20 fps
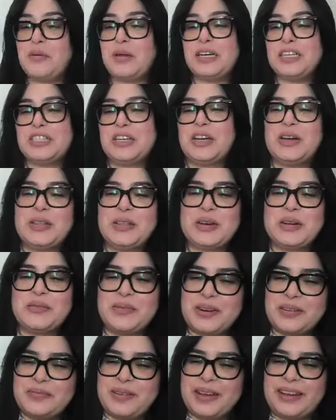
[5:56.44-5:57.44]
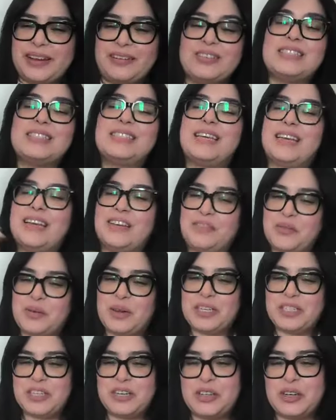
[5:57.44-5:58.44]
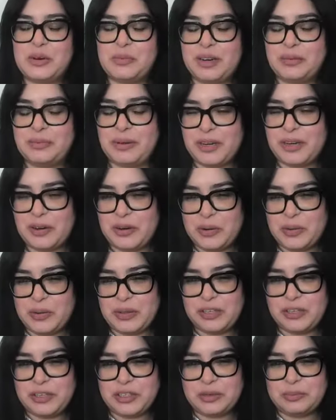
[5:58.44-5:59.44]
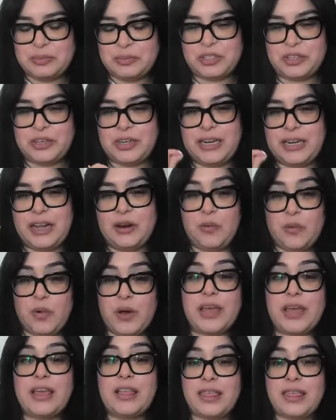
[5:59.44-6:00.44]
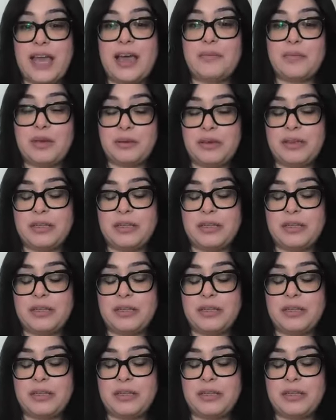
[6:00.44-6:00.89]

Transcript: want to share a little bit about, I was saying, if you want to share a little bit about your own leadership journey and what in that maybe